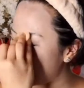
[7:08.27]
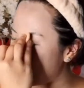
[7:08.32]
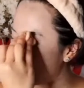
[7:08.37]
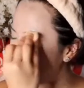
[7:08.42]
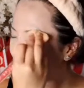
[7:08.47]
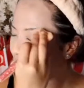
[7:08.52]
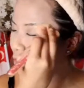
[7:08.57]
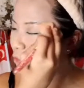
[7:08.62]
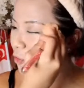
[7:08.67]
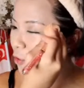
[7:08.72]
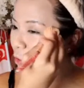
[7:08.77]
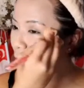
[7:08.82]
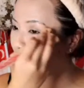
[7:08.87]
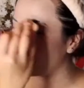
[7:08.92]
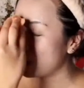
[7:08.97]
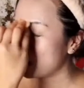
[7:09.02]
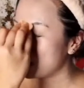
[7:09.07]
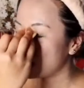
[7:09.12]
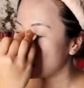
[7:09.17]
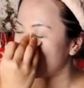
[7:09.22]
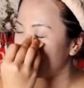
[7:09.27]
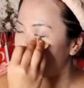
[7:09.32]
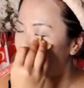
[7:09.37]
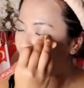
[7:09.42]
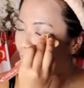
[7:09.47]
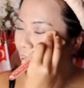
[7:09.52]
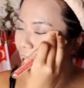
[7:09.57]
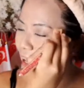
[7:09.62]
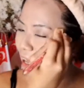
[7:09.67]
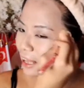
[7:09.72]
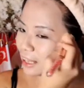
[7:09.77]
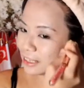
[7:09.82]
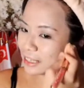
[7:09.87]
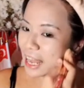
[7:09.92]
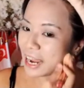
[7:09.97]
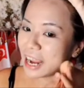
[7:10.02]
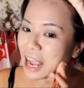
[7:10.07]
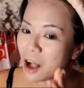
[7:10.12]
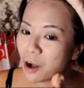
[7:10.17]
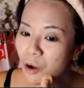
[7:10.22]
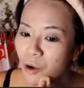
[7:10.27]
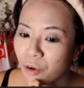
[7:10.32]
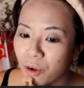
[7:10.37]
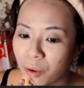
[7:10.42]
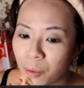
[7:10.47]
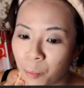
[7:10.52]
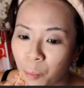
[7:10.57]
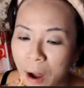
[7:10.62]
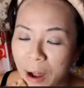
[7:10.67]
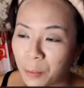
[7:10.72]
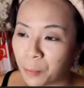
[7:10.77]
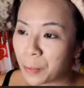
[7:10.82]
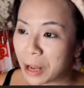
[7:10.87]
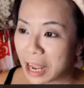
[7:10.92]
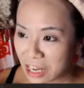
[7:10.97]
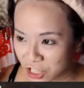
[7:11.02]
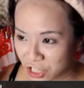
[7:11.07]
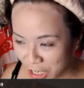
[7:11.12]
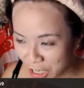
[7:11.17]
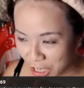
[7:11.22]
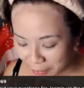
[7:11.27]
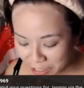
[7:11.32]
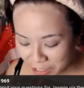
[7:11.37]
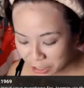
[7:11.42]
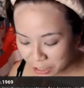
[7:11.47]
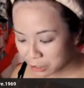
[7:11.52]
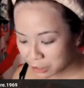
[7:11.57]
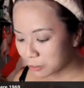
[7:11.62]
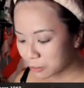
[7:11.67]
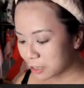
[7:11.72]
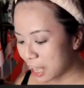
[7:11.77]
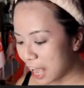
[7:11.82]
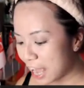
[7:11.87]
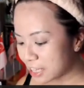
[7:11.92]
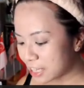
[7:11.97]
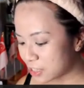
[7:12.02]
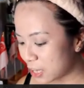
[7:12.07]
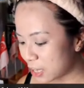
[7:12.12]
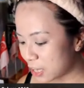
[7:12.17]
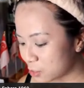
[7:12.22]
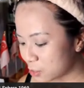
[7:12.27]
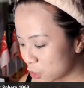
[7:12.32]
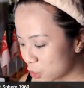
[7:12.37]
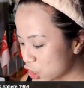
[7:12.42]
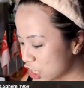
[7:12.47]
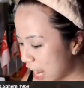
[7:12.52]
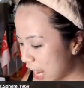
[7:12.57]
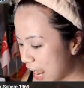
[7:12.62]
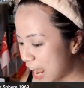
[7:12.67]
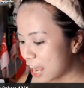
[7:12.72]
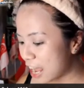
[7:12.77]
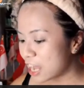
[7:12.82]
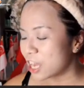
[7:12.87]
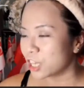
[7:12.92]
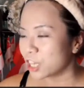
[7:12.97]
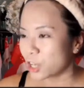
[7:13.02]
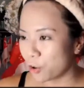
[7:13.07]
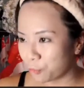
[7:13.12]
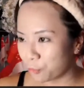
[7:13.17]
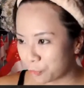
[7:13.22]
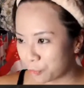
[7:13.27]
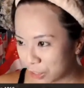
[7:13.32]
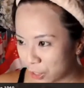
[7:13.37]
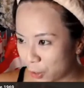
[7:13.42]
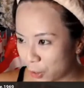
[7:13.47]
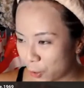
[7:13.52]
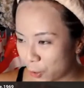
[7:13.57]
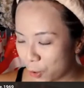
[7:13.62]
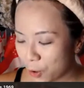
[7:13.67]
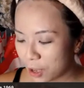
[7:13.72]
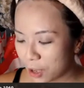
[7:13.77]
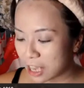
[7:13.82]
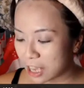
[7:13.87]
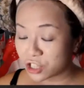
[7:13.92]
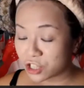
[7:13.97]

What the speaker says: And if you like what we are sharing to you guys, you can also share your video,